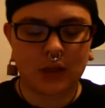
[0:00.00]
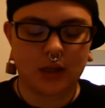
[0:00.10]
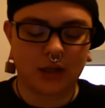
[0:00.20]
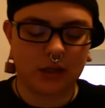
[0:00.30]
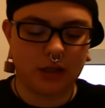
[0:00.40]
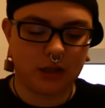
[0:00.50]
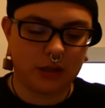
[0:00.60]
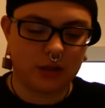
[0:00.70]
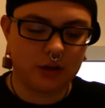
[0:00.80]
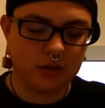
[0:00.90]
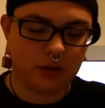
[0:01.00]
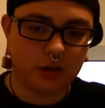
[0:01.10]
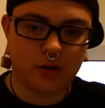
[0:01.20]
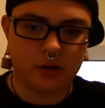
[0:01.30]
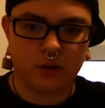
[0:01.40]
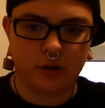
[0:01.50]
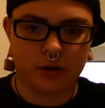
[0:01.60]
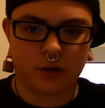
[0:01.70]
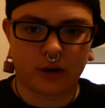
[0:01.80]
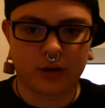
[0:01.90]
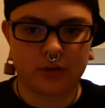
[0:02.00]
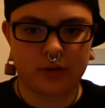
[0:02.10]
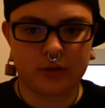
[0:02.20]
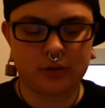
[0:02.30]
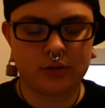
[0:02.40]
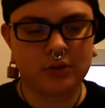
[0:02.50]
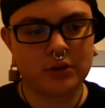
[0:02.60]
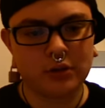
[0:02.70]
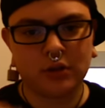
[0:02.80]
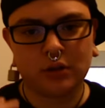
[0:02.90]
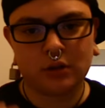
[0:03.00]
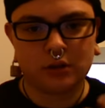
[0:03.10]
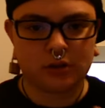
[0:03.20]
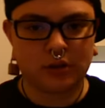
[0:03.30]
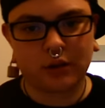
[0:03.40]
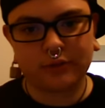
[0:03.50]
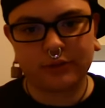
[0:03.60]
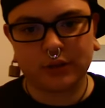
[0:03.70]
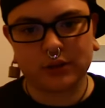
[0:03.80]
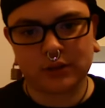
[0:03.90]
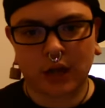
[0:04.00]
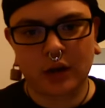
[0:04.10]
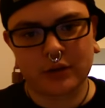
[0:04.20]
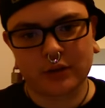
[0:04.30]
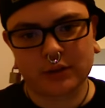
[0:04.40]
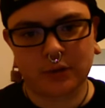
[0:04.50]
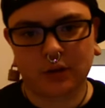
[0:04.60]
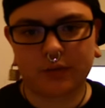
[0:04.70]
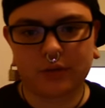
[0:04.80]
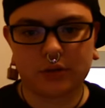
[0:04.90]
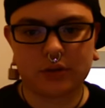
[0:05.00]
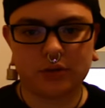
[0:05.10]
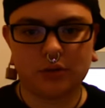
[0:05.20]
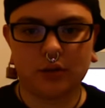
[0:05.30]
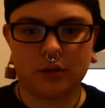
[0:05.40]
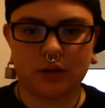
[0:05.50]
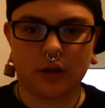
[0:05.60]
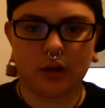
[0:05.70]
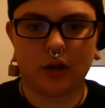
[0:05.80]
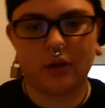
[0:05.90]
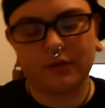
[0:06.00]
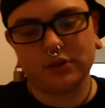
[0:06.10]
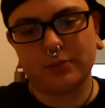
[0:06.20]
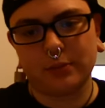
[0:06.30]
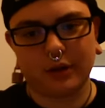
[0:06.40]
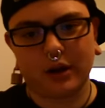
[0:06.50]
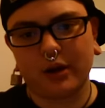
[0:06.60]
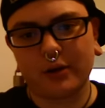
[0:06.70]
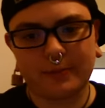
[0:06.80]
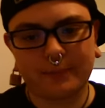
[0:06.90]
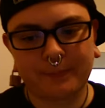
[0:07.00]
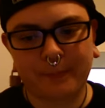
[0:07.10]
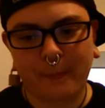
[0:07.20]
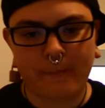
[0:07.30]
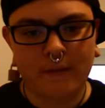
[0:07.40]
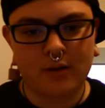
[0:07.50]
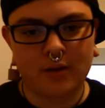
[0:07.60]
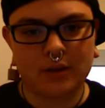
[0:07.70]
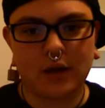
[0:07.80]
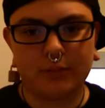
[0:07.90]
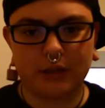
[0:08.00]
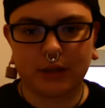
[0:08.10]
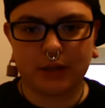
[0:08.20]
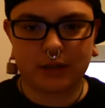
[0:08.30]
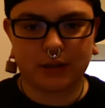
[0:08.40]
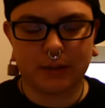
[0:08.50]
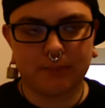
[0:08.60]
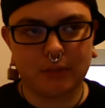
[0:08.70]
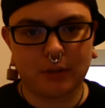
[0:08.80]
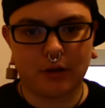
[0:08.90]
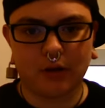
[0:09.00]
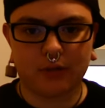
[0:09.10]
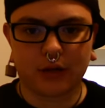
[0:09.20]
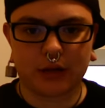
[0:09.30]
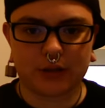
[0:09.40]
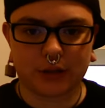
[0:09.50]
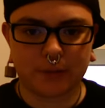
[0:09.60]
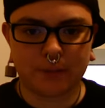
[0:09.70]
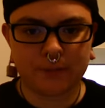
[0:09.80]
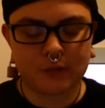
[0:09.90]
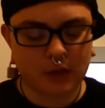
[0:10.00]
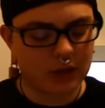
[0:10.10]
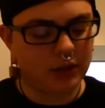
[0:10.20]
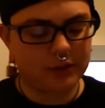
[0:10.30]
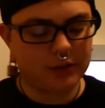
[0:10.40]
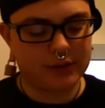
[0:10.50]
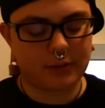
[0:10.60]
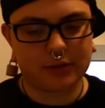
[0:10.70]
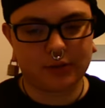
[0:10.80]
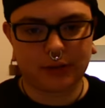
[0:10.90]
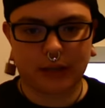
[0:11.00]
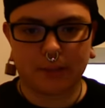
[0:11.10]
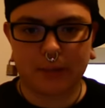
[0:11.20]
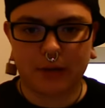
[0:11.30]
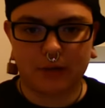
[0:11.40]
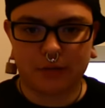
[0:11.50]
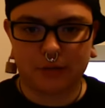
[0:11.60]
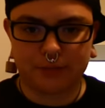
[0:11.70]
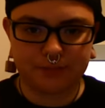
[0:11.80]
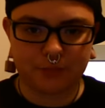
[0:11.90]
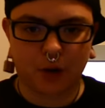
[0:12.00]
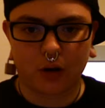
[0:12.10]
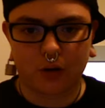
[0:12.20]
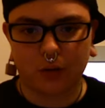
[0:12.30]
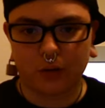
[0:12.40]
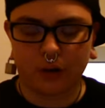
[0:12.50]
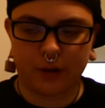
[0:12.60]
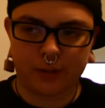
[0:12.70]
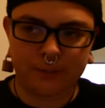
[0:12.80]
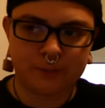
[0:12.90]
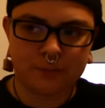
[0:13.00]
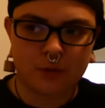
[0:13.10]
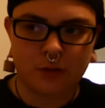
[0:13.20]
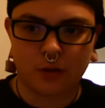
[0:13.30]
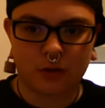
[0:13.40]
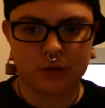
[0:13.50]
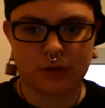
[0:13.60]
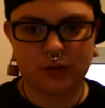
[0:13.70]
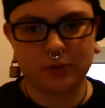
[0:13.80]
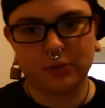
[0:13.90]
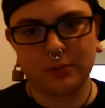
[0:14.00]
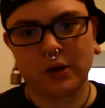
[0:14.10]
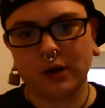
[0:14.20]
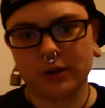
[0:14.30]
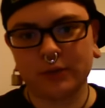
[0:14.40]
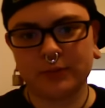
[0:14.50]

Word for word: and un new underground stuff that's kind of in the spirit of old school and, and interviews people there. That would be like a uh, me and my girlfriend kind of show. And I was thinking about doing like a metal, hardcore, old school punk,